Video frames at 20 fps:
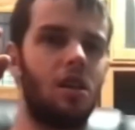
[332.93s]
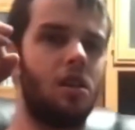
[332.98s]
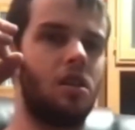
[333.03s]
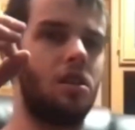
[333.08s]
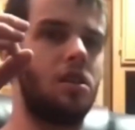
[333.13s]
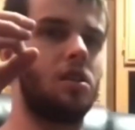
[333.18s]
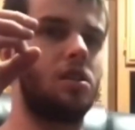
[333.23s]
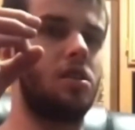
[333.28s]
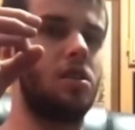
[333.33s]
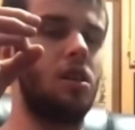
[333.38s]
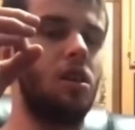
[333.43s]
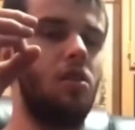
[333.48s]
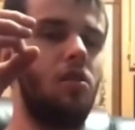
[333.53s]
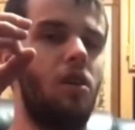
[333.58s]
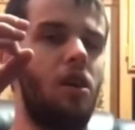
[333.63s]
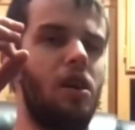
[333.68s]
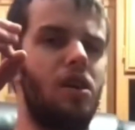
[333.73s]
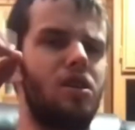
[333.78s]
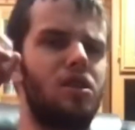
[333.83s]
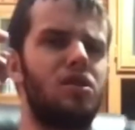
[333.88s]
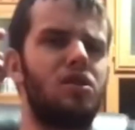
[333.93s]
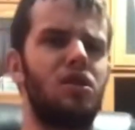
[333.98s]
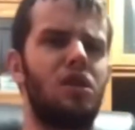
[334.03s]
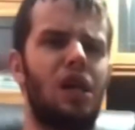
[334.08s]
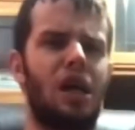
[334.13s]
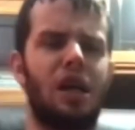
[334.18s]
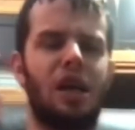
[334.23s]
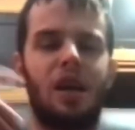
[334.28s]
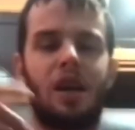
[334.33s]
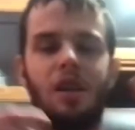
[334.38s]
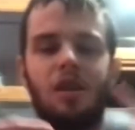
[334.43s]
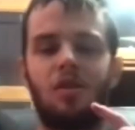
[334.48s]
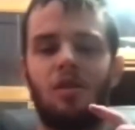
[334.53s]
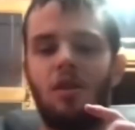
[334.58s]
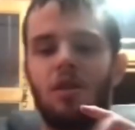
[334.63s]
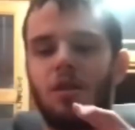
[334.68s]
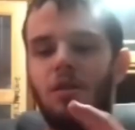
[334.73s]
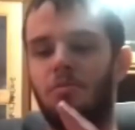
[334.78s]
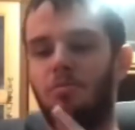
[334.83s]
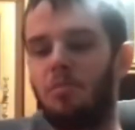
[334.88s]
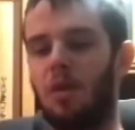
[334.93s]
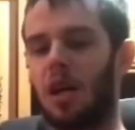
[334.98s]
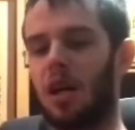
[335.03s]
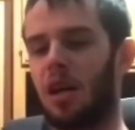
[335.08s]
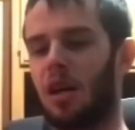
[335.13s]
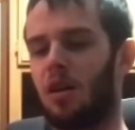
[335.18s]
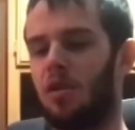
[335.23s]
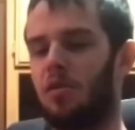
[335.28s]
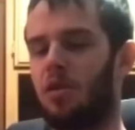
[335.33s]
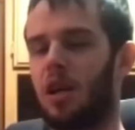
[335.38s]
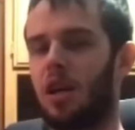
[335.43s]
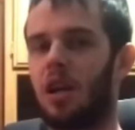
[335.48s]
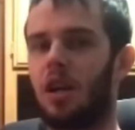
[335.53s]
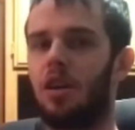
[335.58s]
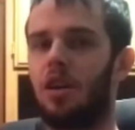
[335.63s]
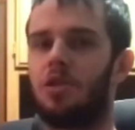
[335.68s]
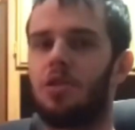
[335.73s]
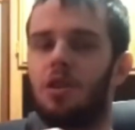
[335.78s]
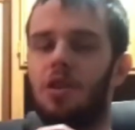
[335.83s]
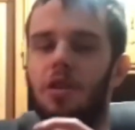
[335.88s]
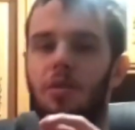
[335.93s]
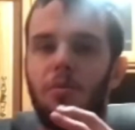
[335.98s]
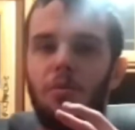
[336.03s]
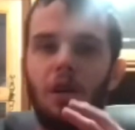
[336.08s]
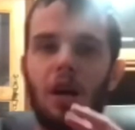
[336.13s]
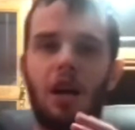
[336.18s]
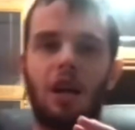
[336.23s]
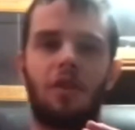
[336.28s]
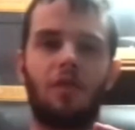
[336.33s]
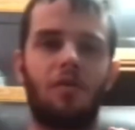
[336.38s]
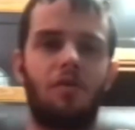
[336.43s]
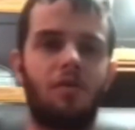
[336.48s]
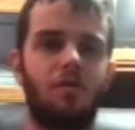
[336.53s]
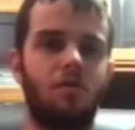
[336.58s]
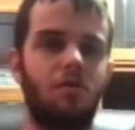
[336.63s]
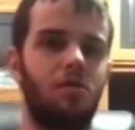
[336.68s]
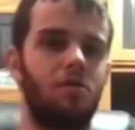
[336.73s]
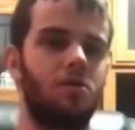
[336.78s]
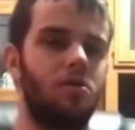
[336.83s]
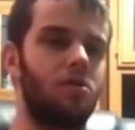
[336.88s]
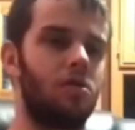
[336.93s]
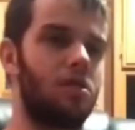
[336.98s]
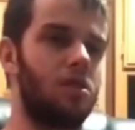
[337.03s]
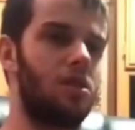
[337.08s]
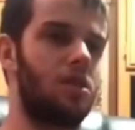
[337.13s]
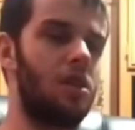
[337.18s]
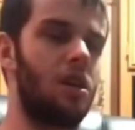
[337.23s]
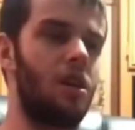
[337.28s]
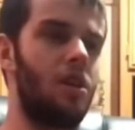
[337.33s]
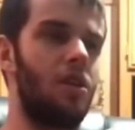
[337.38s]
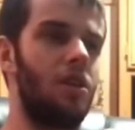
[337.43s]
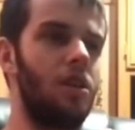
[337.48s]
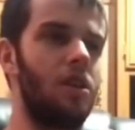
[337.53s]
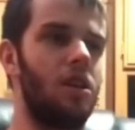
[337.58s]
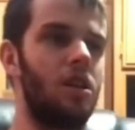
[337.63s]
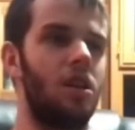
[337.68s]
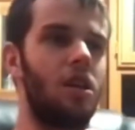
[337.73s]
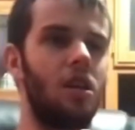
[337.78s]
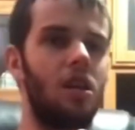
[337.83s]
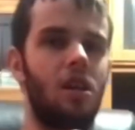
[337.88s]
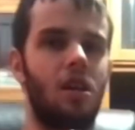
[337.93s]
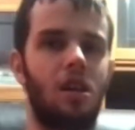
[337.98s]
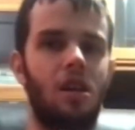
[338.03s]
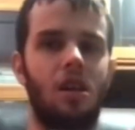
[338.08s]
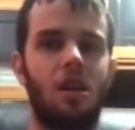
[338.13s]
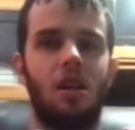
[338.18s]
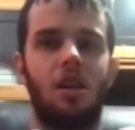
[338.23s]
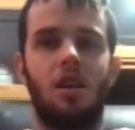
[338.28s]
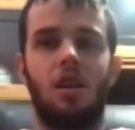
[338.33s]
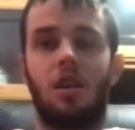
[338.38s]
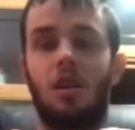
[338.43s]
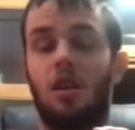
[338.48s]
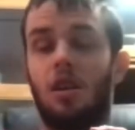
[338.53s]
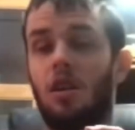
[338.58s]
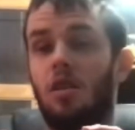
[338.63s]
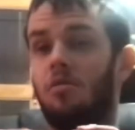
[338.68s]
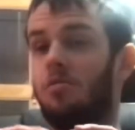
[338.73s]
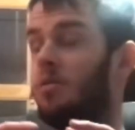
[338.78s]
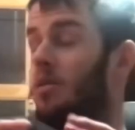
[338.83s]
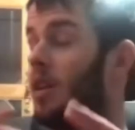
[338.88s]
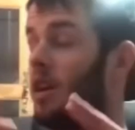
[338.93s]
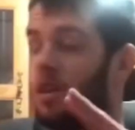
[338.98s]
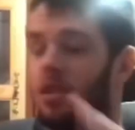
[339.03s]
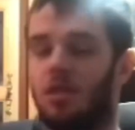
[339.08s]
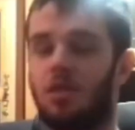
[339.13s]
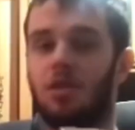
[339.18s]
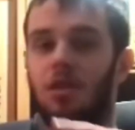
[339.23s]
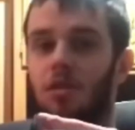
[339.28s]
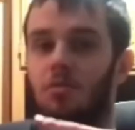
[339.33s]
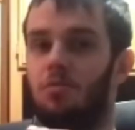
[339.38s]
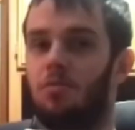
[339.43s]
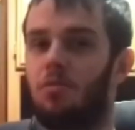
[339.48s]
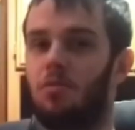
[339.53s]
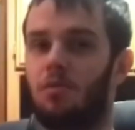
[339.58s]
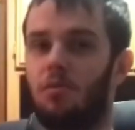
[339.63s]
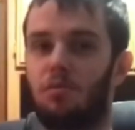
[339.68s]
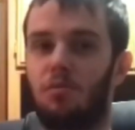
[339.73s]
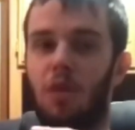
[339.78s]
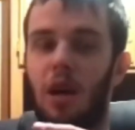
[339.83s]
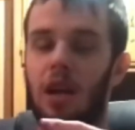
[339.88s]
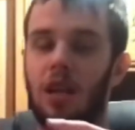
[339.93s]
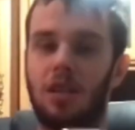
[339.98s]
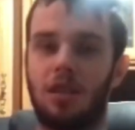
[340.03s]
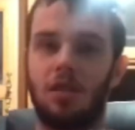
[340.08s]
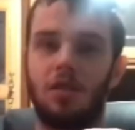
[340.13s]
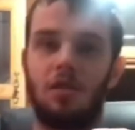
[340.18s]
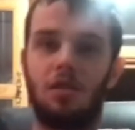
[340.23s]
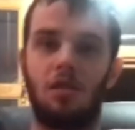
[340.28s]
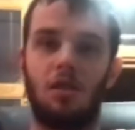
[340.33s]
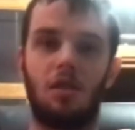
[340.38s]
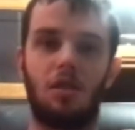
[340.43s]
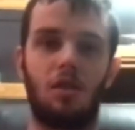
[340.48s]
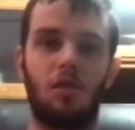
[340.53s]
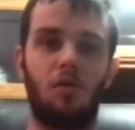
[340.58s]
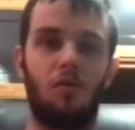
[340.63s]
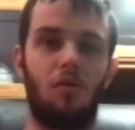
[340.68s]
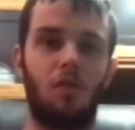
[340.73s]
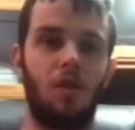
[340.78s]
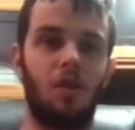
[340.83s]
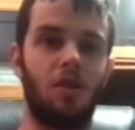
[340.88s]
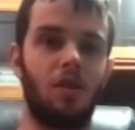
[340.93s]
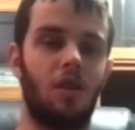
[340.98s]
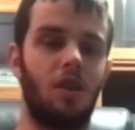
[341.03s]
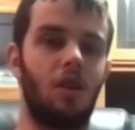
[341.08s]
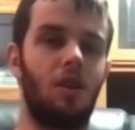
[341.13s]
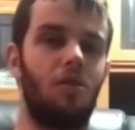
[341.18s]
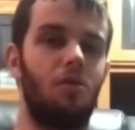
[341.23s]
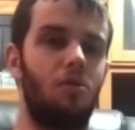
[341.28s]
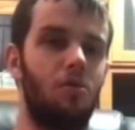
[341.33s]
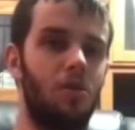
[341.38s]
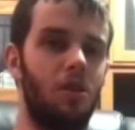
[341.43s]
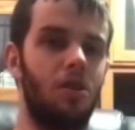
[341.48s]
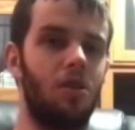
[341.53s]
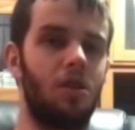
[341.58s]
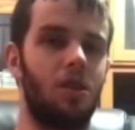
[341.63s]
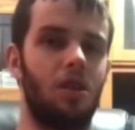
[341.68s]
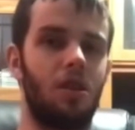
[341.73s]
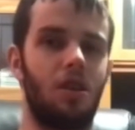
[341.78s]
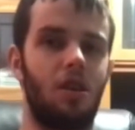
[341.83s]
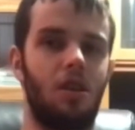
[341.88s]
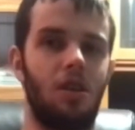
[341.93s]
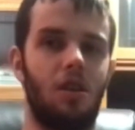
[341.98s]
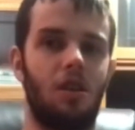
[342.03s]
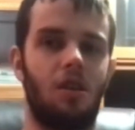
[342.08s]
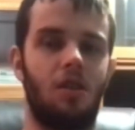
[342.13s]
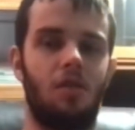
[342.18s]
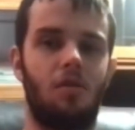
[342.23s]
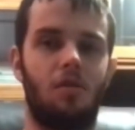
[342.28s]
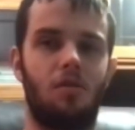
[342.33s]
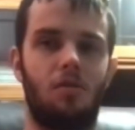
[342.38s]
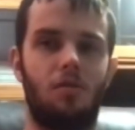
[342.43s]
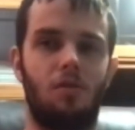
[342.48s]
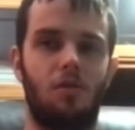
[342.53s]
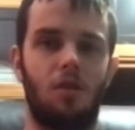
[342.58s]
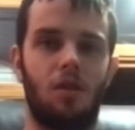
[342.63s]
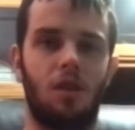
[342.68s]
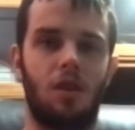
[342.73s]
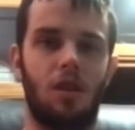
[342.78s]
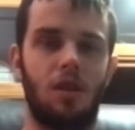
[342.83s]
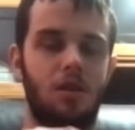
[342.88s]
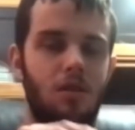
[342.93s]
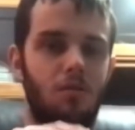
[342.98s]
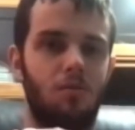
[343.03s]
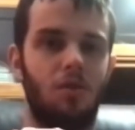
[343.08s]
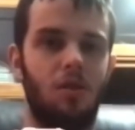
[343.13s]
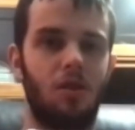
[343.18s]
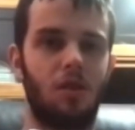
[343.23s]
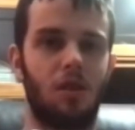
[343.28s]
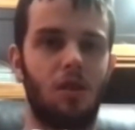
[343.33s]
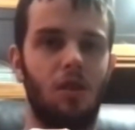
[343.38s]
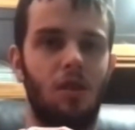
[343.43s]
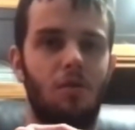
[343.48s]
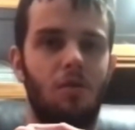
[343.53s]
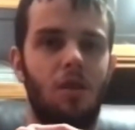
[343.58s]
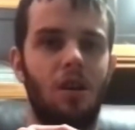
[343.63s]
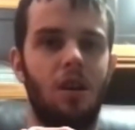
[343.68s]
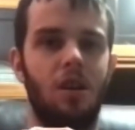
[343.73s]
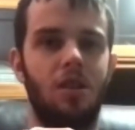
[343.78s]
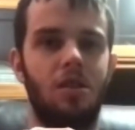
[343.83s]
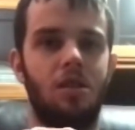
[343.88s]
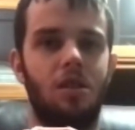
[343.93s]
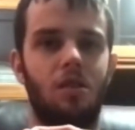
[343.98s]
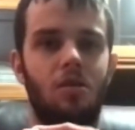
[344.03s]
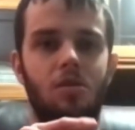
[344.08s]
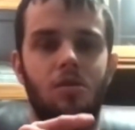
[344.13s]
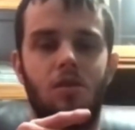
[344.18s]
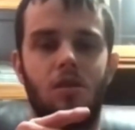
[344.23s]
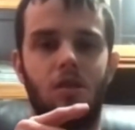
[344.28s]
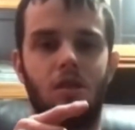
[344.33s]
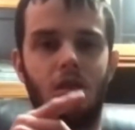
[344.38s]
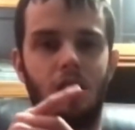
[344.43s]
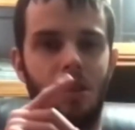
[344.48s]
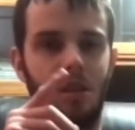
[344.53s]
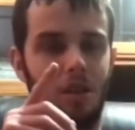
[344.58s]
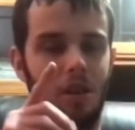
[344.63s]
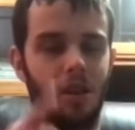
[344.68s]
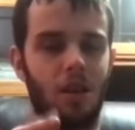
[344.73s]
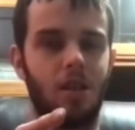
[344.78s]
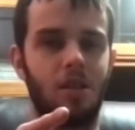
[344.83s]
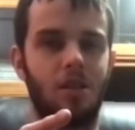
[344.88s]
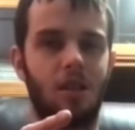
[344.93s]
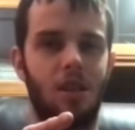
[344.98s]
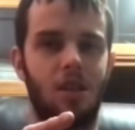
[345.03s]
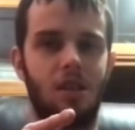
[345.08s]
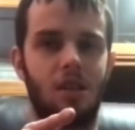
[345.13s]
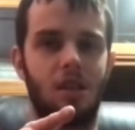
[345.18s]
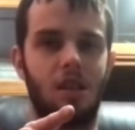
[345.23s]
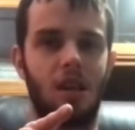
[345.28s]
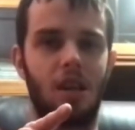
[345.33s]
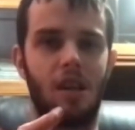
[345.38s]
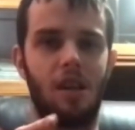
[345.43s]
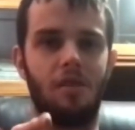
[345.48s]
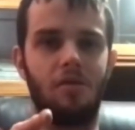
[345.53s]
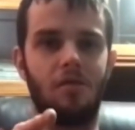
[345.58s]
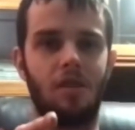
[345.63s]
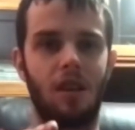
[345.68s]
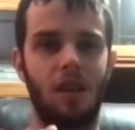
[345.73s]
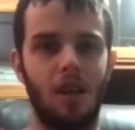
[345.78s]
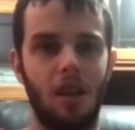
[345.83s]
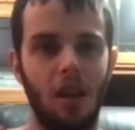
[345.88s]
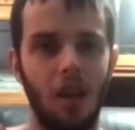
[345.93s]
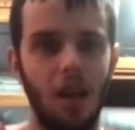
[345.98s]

So, honestly, I got to try the mango and I got to try the black cherry. But honestly, Mike's is looking really good, really good. Had some really good lemonade. So, like I said, it's a 10 out of 10.